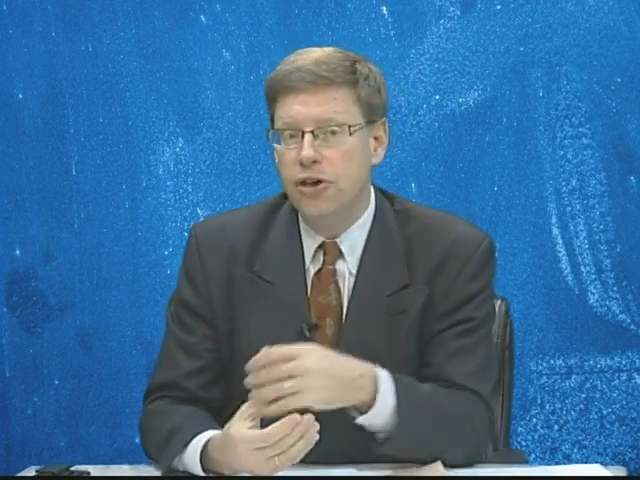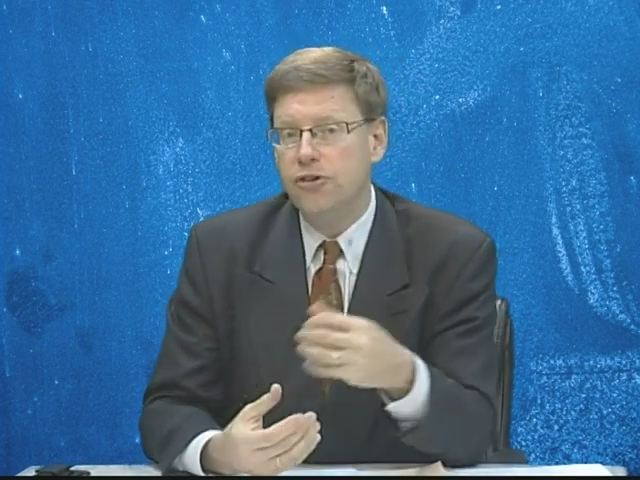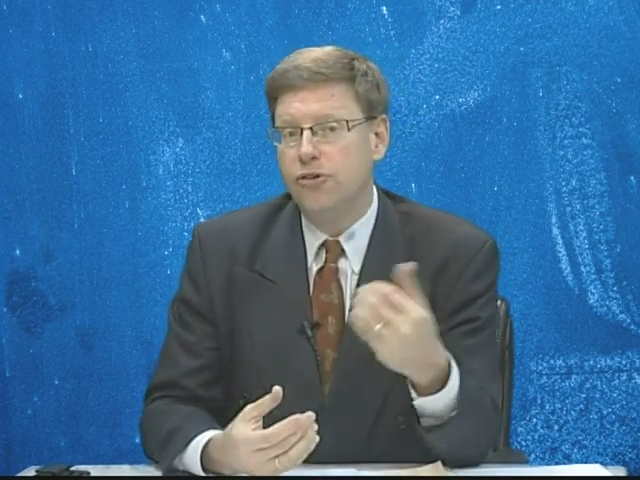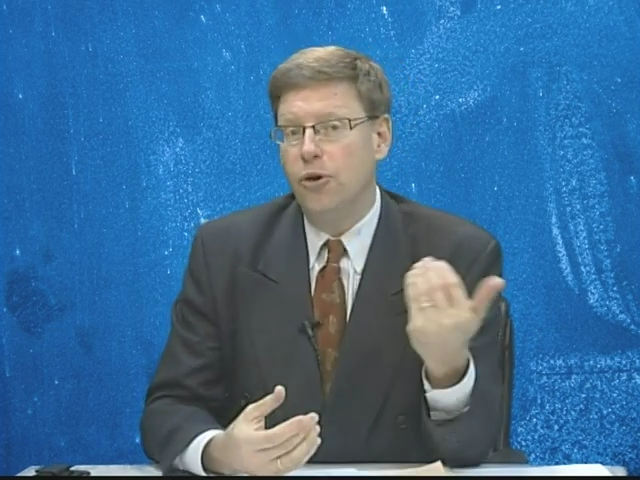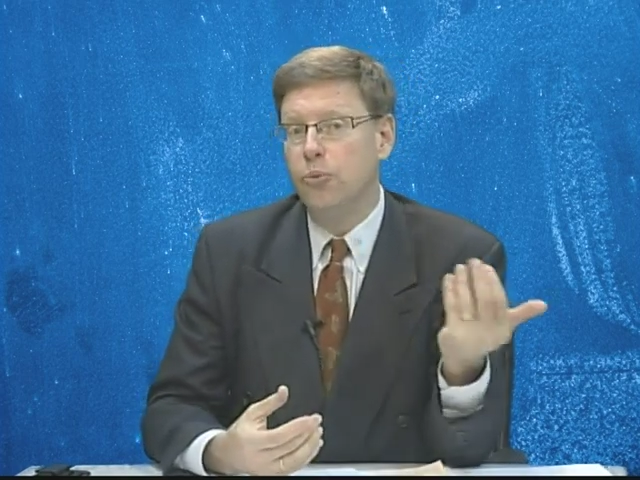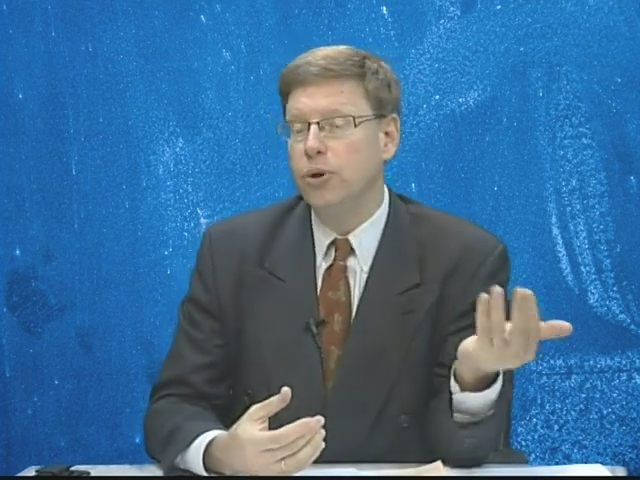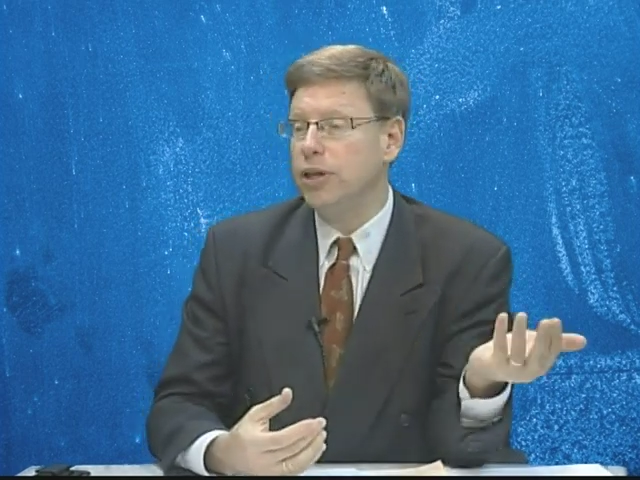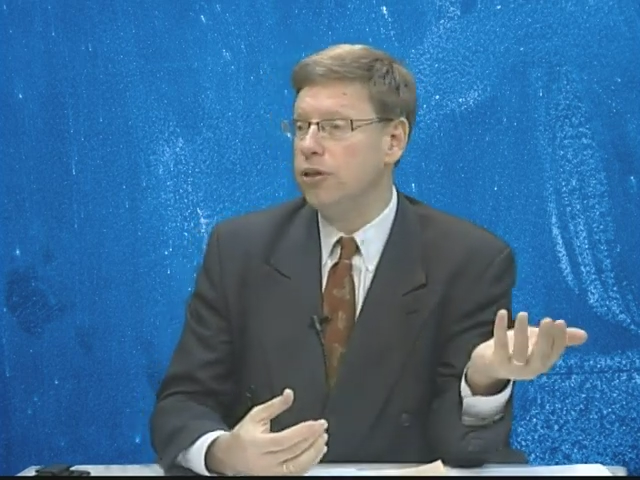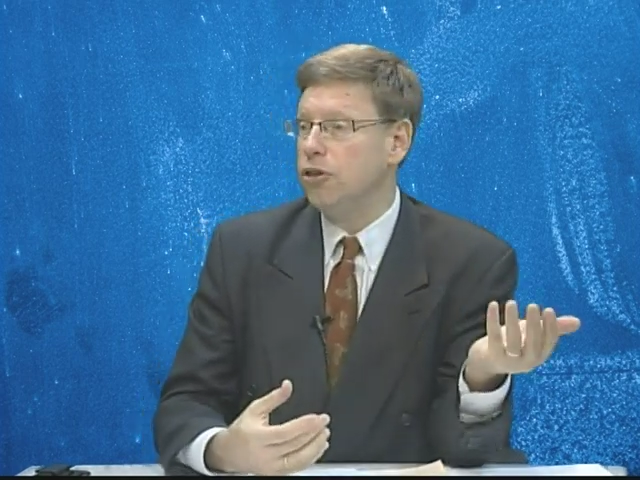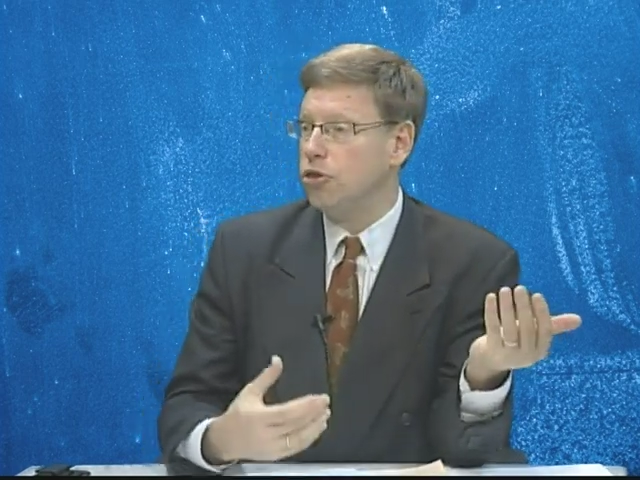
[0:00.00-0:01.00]
So
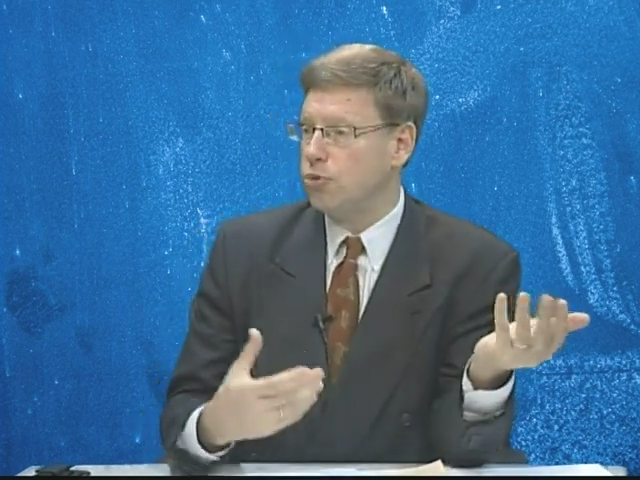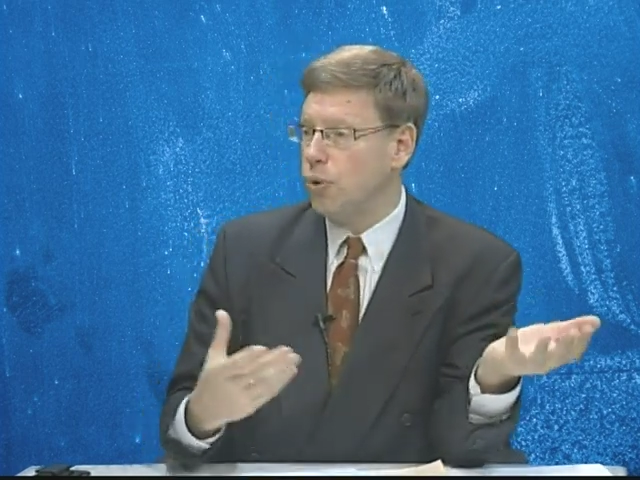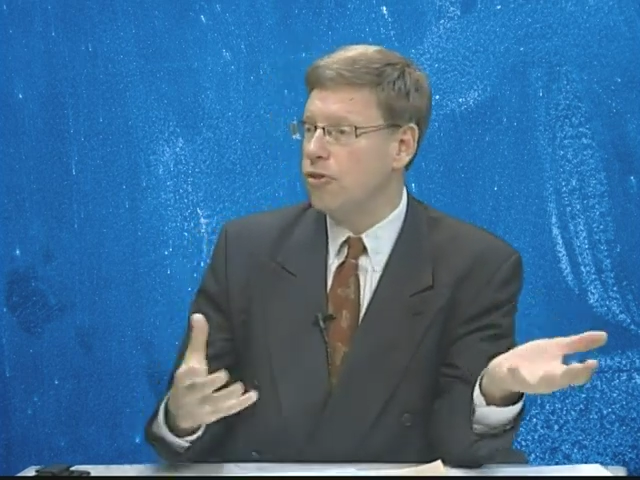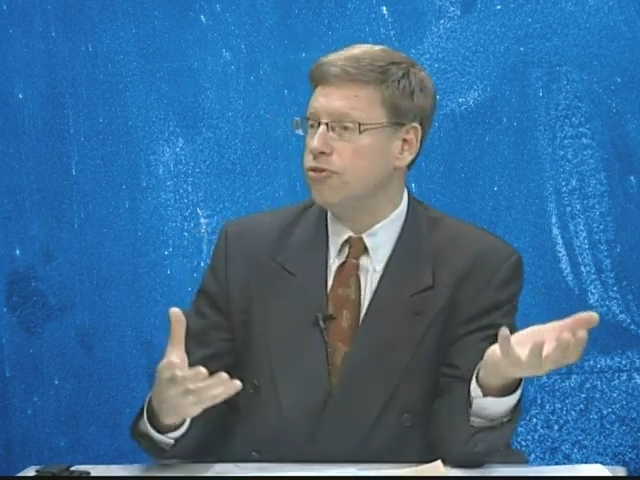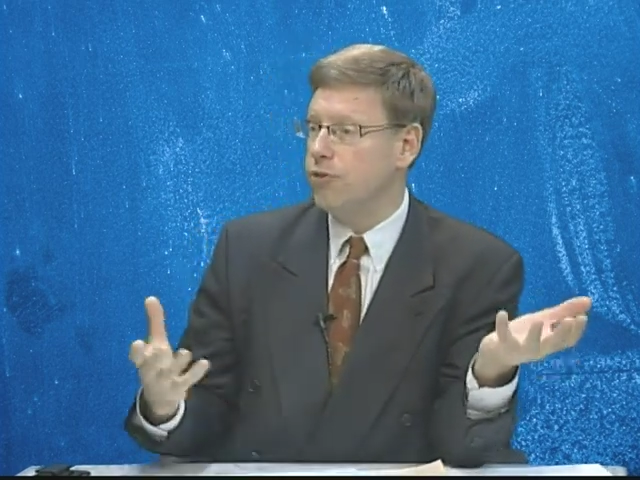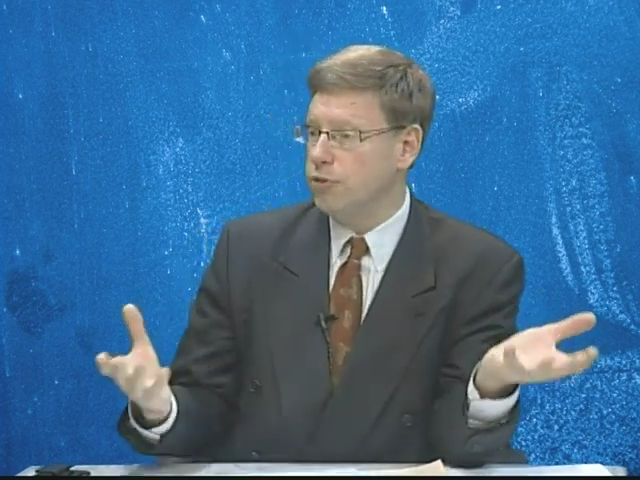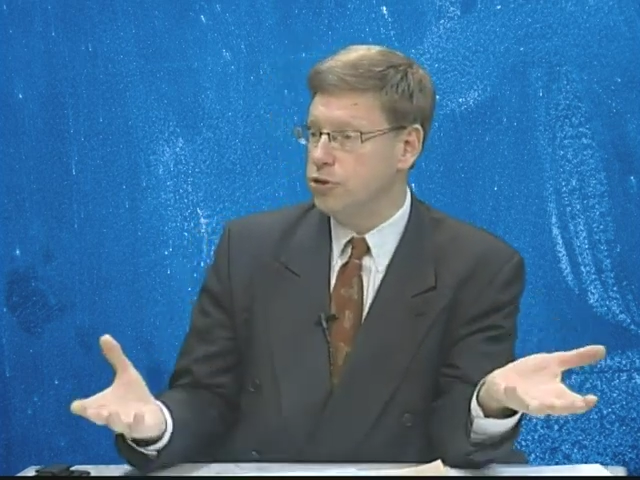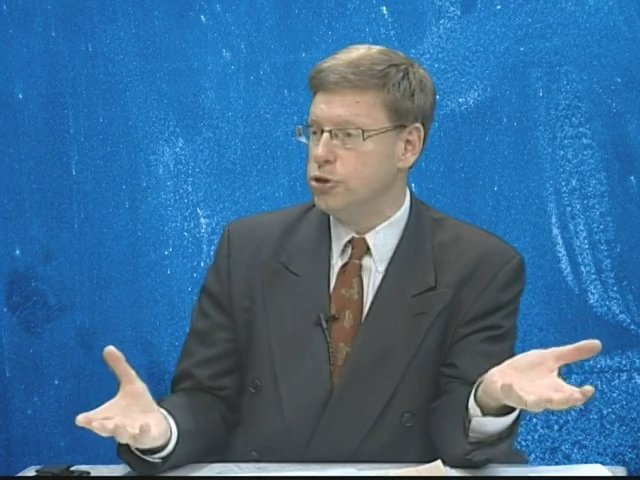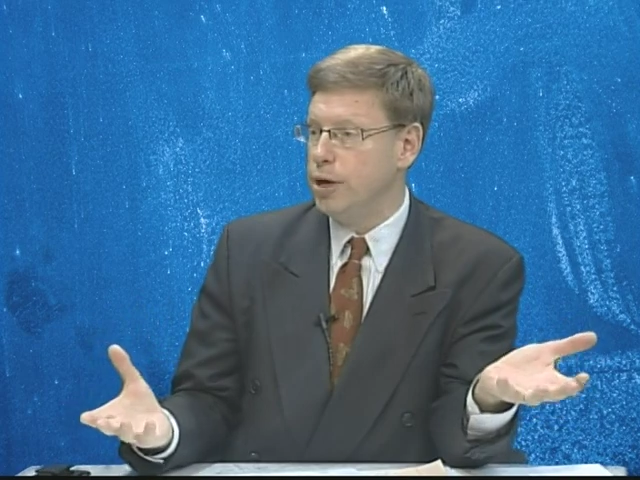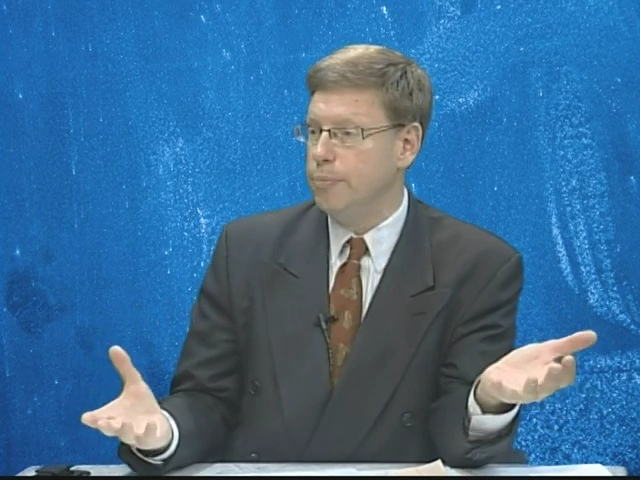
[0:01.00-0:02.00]
really the thrust of the
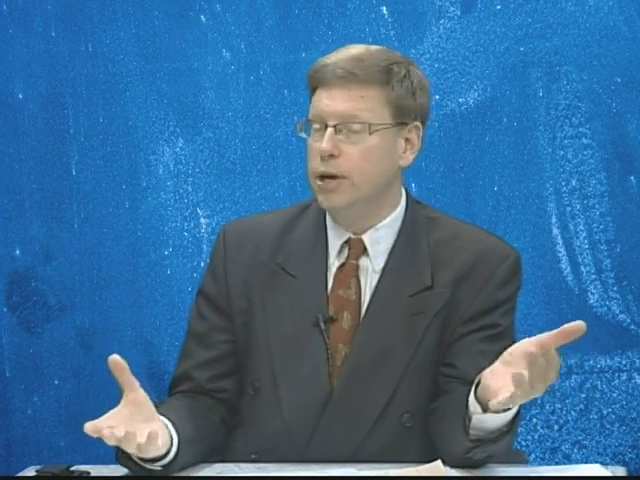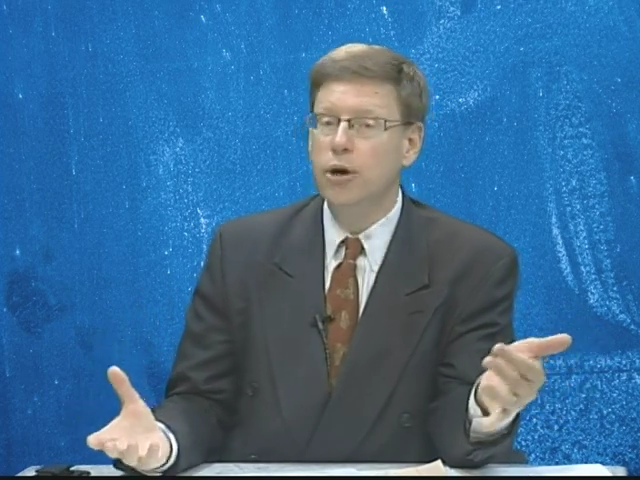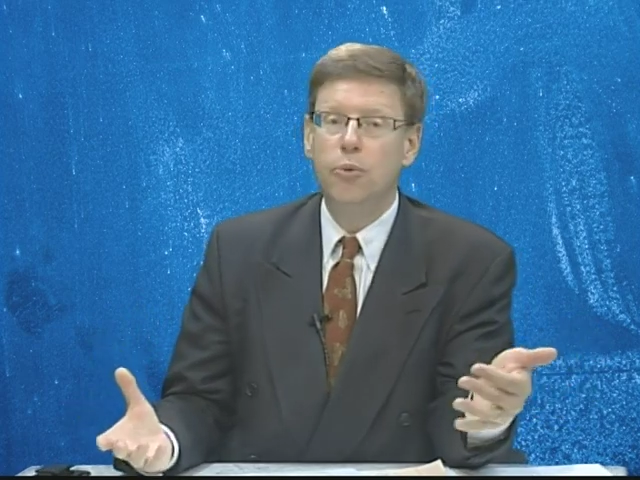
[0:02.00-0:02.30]
trip